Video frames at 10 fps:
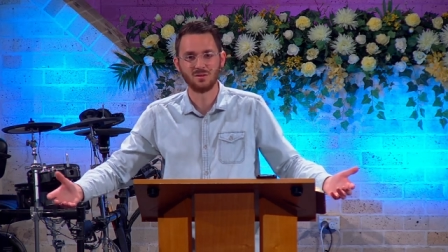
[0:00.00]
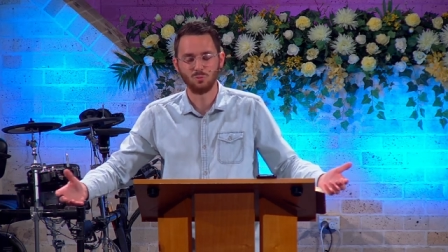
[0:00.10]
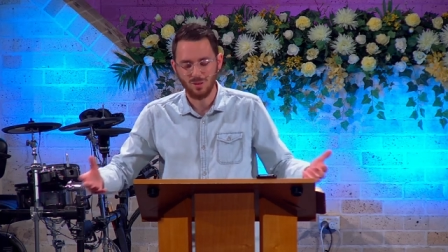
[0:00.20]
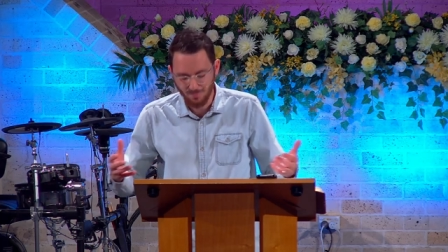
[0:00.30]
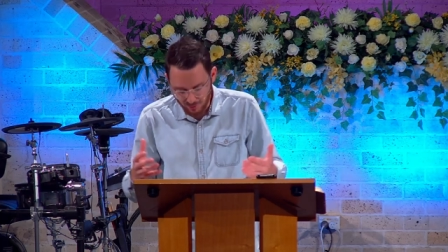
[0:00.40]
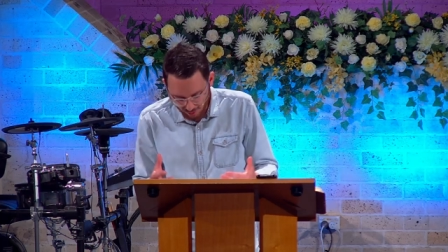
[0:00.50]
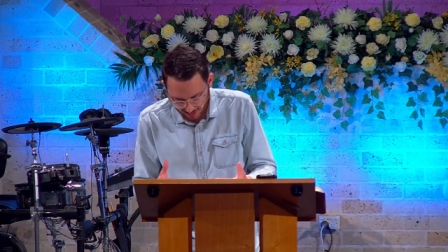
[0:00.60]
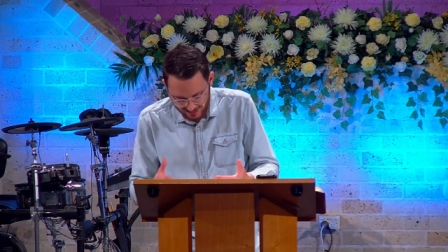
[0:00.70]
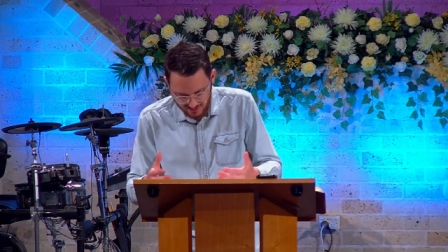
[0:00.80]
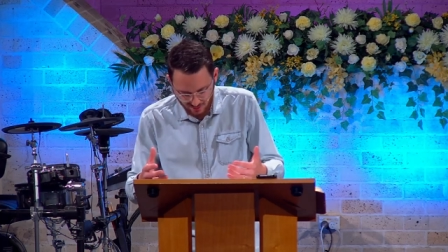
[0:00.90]
We're
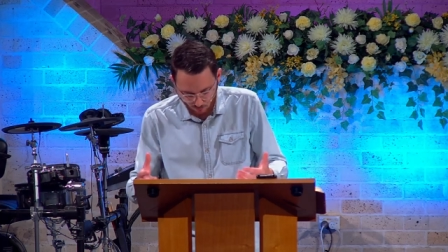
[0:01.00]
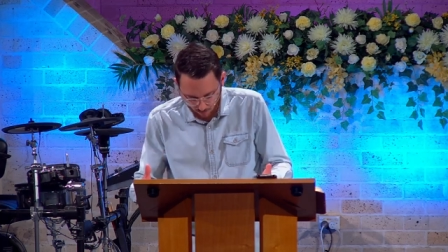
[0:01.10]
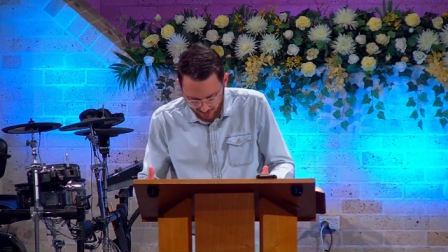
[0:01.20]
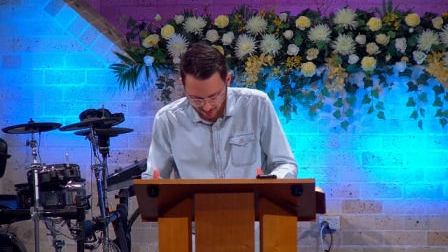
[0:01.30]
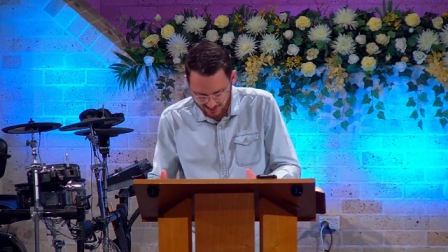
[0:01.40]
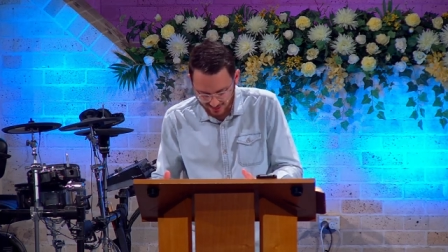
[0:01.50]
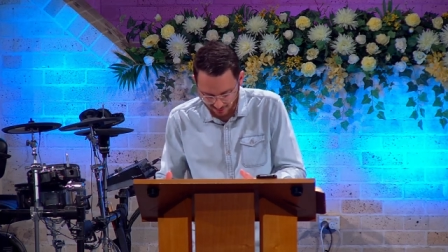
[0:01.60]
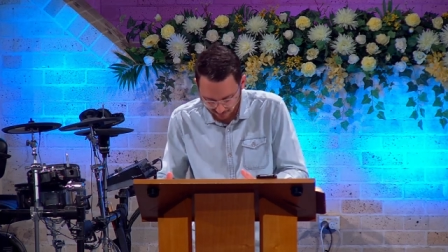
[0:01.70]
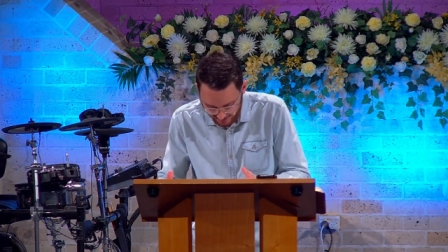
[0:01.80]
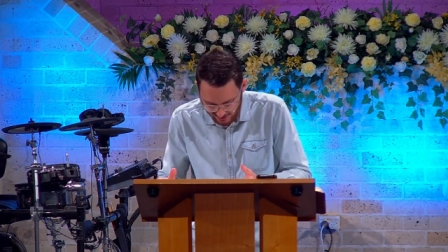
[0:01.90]
blind to the way of
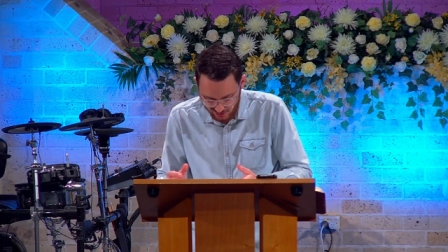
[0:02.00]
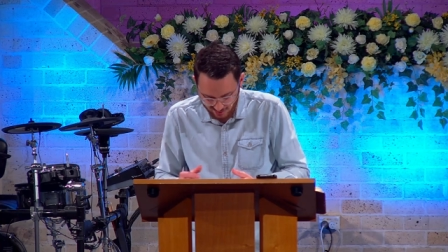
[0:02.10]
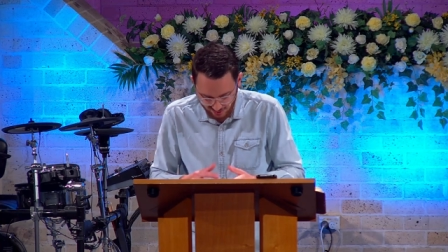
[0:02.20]
salvation